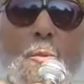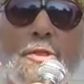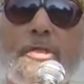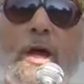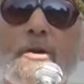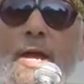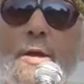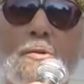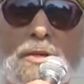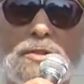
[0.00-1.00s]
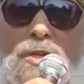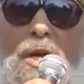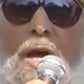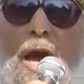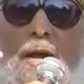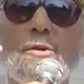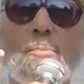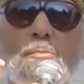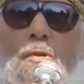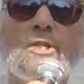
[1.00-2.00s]
with their neighbors.
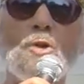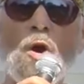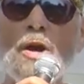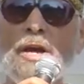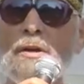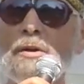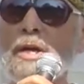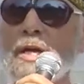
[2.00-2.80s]
And Victoria